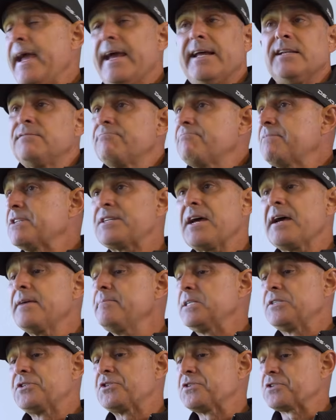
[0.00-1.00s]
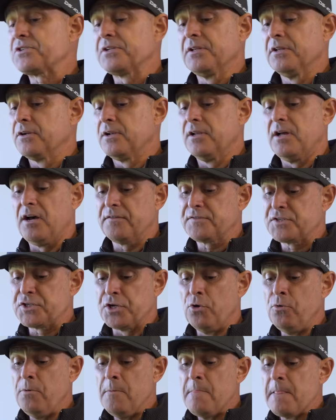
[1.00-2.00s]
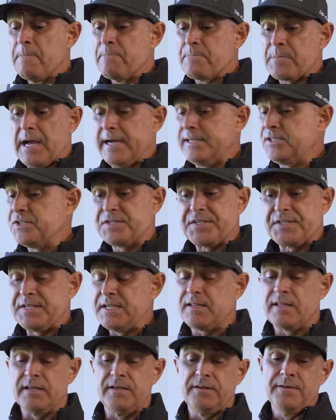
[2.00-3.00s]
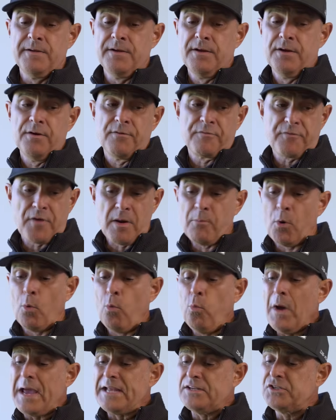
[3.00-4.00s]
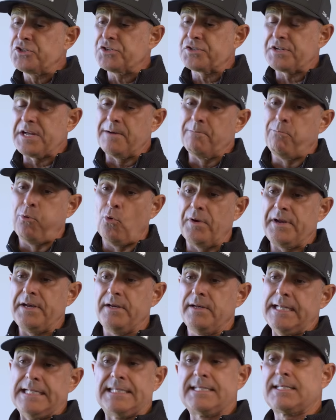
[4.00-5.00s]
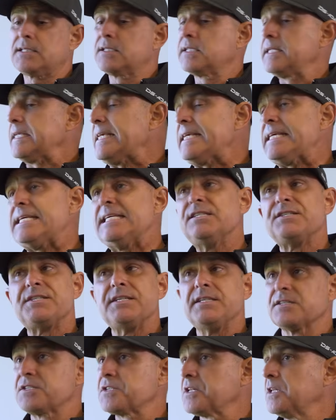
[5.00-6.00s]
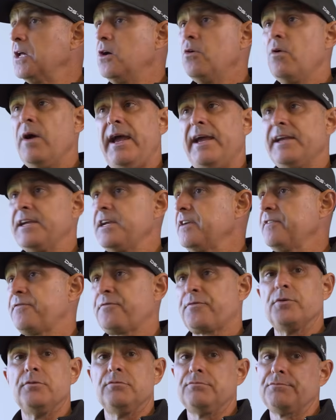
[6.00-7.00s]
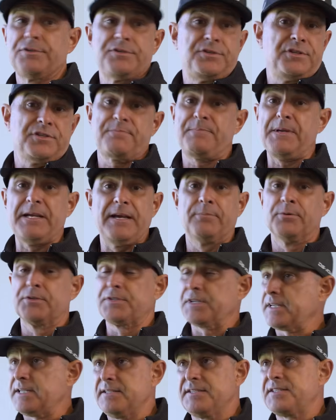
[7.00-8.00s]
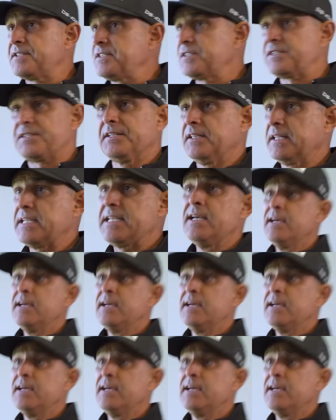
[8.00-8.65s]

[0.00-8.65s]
and the timing's just a little off. So I just think that from a wedge standpoint, it's the easiest low-hanging fruit to just be able to consistently